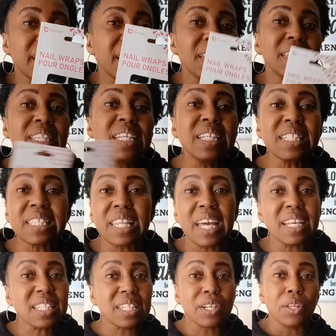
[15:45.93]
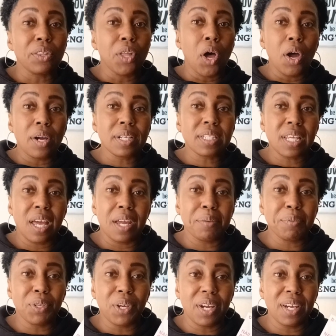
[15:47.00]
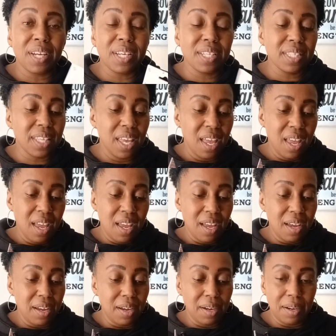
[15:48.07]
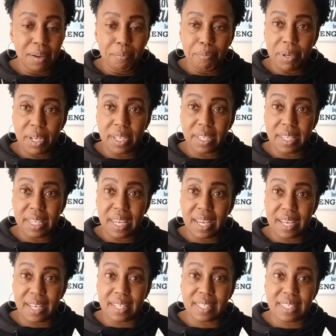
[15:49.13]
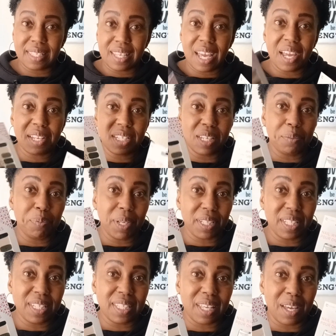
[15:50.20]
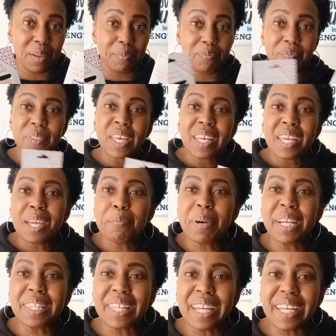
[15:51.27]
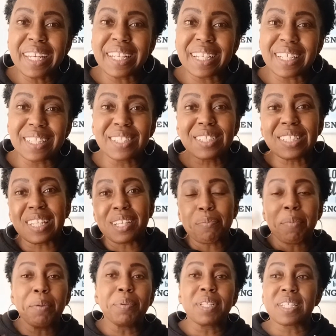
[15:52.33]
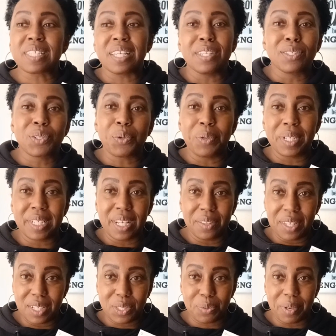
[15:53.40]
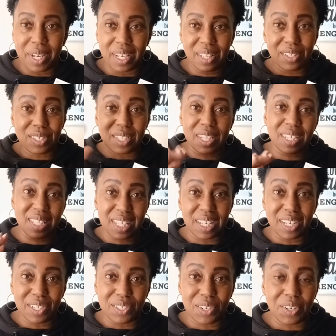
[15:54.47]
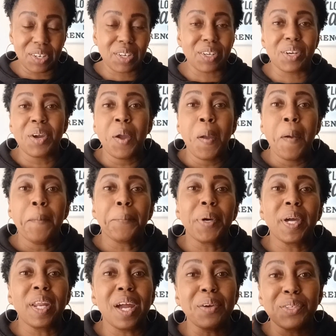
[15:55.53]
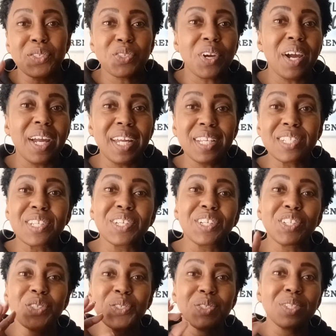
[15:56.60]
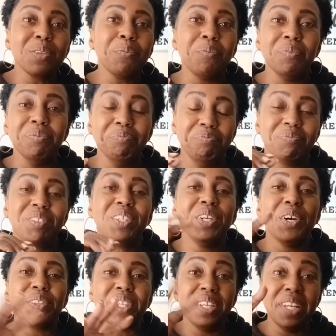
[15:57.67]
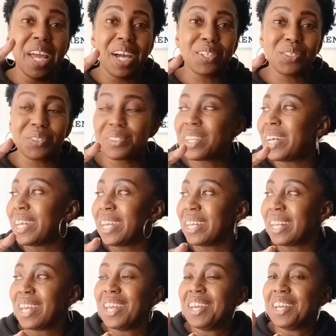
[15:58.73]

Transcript: again, these lasted a long time, you guys. Um, but yes, I did pick these up. And my light, it looks like maybe the sun's going down. That's why. It looks like it's getting darker. But I was trying to use, you know, the natural light.